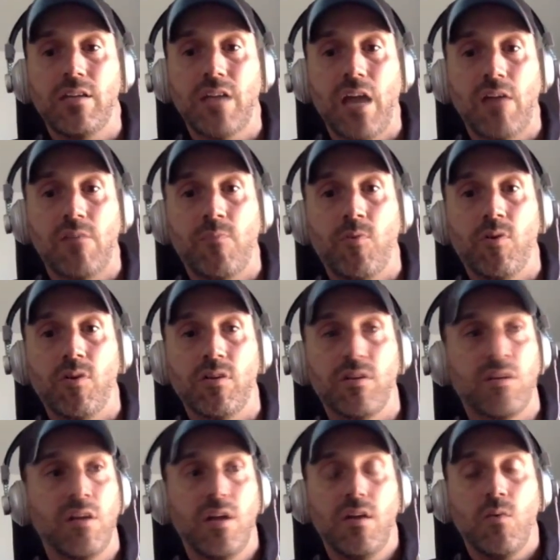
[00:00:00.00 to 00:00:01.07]
creating
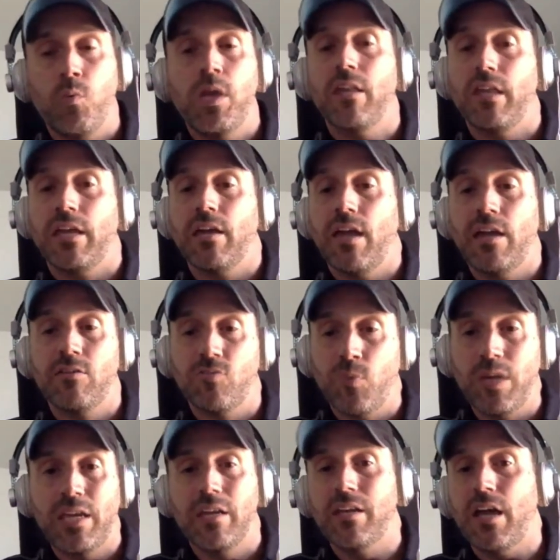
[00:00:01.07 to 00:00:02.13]
dashboards weekly
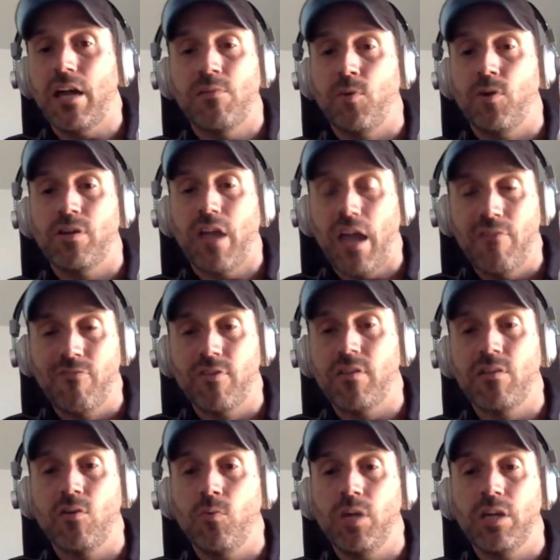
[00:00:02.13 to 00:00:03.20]
and tweaking dashboards
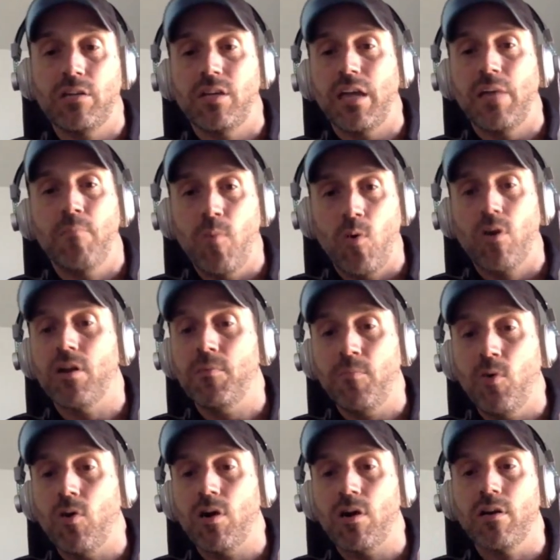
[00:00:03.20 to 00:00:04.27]
every single week to get more
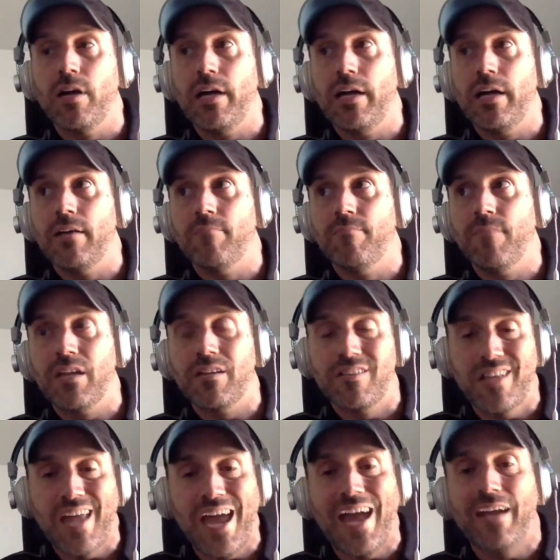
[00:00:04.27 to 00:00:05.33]
and more uh,
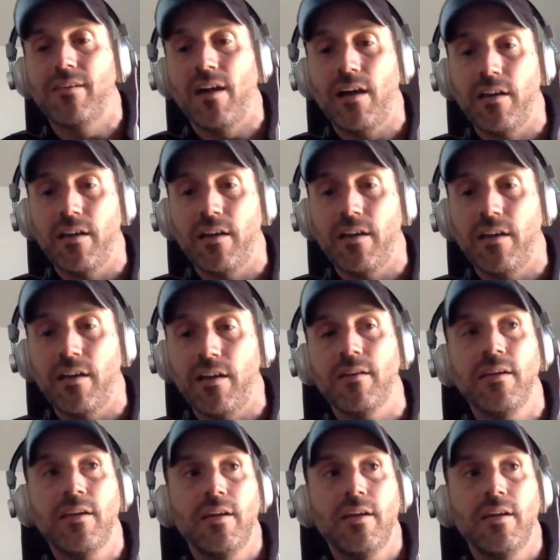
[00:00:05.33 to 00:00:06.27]
exact on on